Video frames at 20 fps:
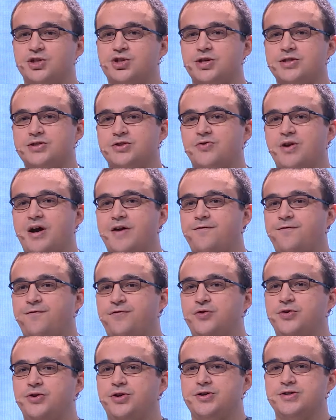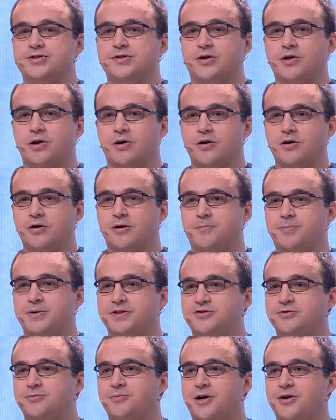just arrived a few years ago
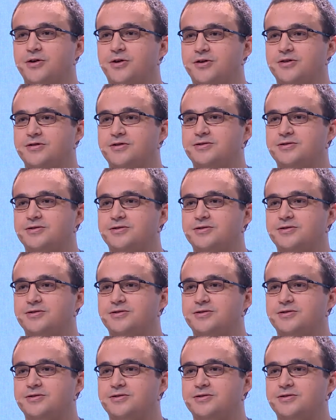compared to Marriott.